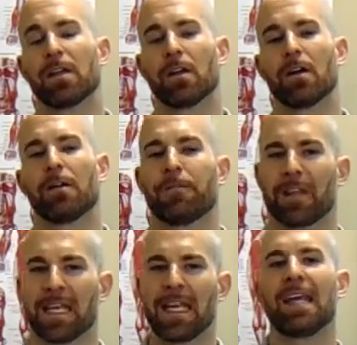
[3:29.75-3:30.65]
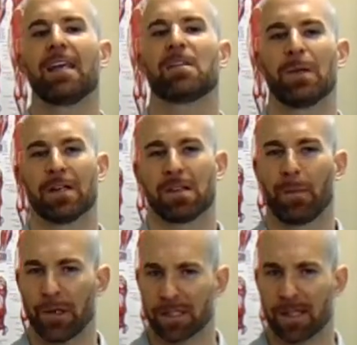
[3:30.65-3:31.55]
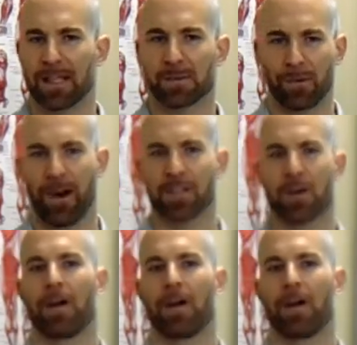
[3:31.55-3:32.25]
good for the knees because it puts less pressure